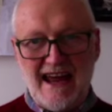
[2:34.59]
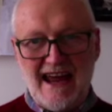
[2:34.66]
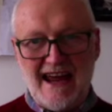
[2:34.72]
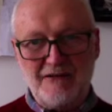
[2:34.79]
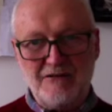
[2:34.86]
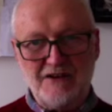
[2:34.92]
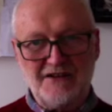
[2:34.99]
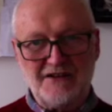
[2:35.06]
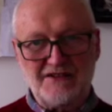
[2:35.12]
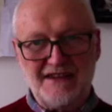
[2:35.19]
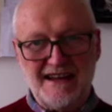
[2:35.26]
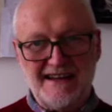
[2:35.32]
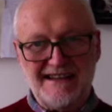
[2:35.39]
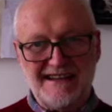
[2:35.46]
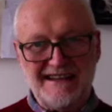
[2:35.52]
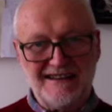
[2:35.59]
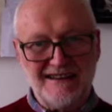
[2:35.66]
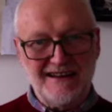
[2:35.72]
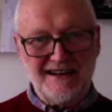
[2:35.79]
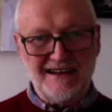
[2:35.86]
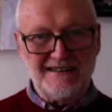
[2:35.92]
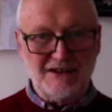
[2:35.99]
areas they
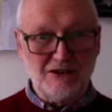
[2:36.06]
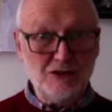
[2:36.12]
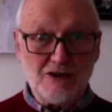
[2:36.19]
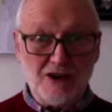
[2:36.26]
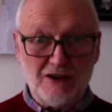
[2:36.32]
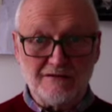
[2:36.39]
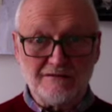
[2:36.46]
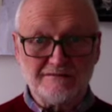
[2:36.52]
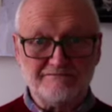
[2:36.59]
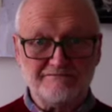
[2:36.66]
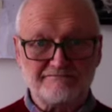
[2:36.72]
didn't like the look of.